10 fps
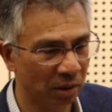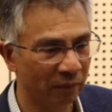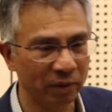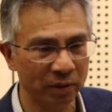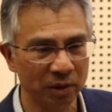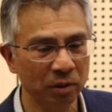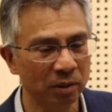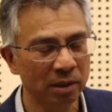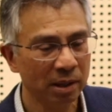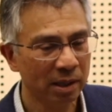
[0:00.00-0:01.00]
not very
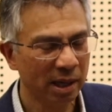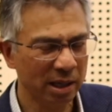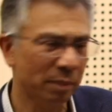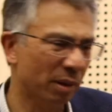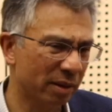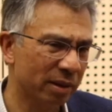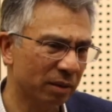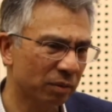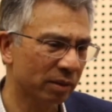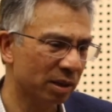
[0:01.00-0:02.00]
good. And you might
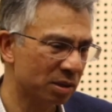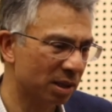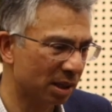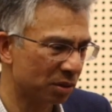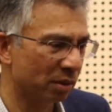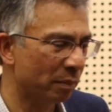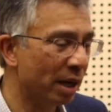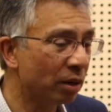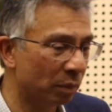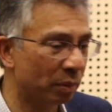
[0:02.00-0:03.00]
think, well, those are sort of
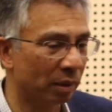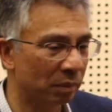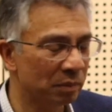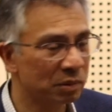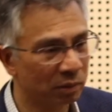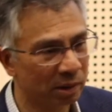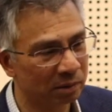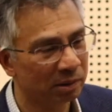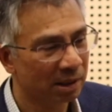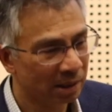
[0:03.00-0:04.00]
medical problems.
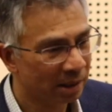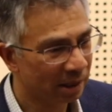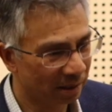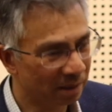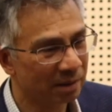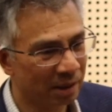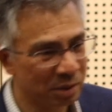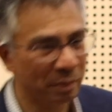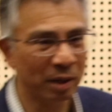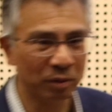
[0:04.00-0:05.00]
Well, you know,
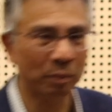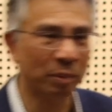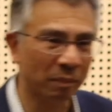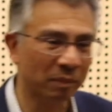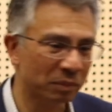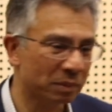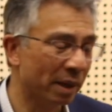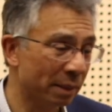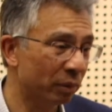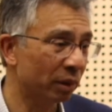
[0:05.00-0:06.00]
those medical problems
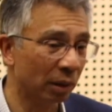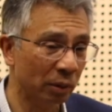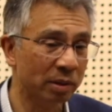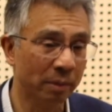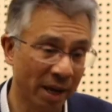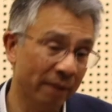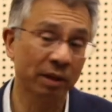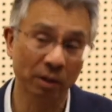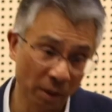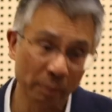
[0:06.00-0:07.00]
may preclude them
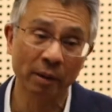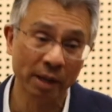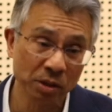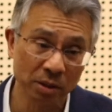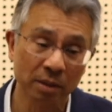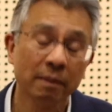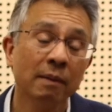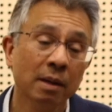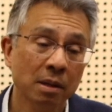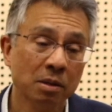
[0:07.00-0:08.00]
having an operation.
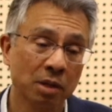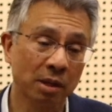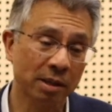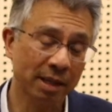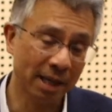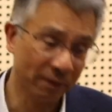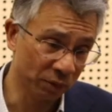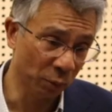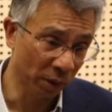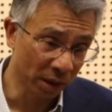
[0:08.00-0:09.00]
So you then have
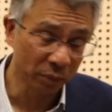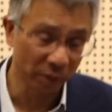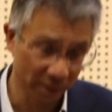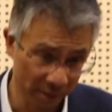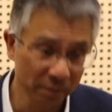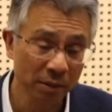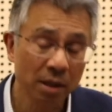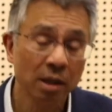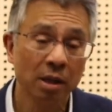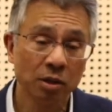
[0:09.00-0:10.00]
to work with them
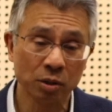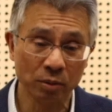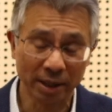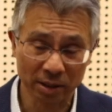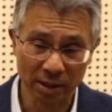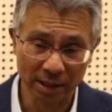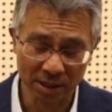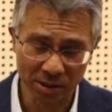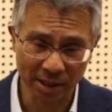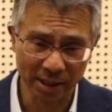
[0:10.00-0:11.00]
to actually
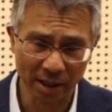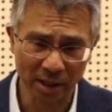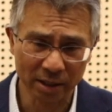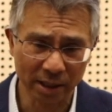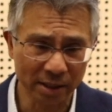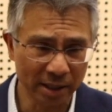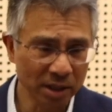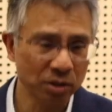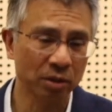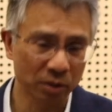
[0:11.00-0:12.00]
say, okay,
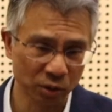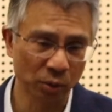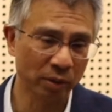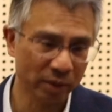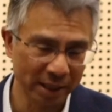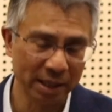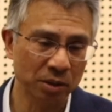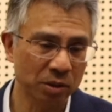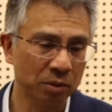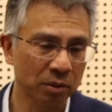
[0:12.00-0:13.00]
these are the sort of
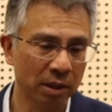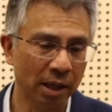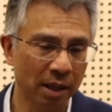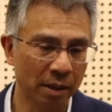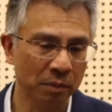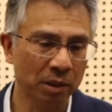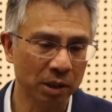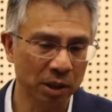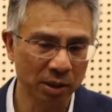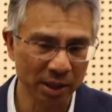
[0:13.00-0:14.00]
things um,
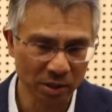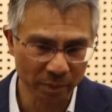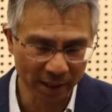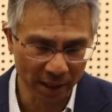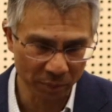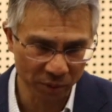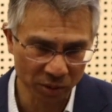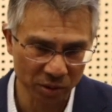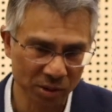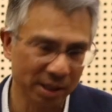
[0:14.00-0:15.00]
you need to be able
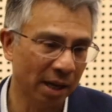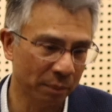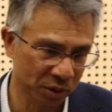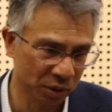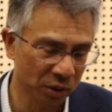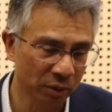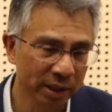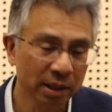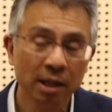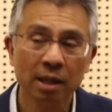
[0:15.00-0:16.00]
to start
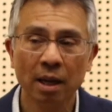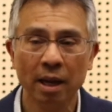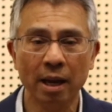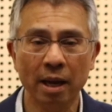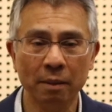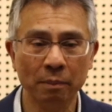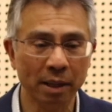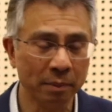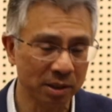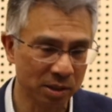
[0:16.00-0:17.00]
pursuing and
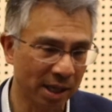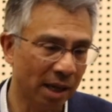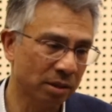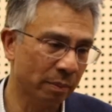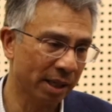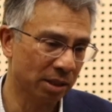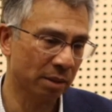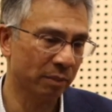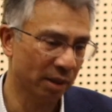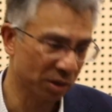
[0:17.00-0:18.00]
maybe start to make
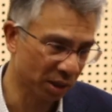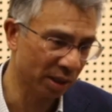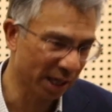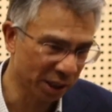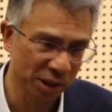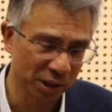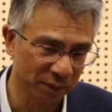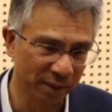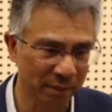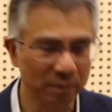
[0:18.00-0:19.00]
some of those connections
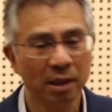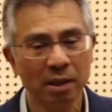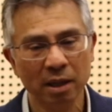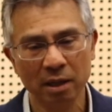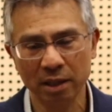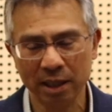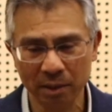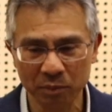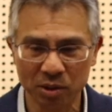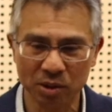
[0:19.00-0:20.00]
for them. You know, get
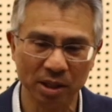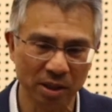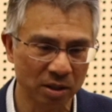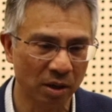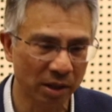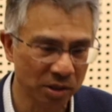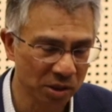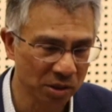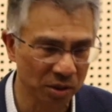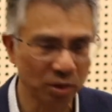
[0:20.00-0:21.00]
them to see a
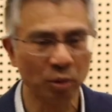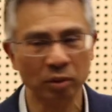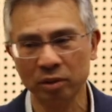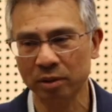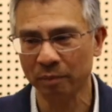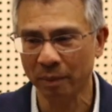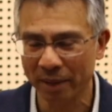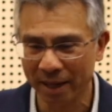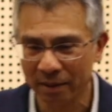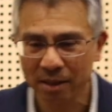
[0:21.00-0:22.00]
dietitian, talk to them
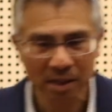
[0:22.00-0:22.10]
about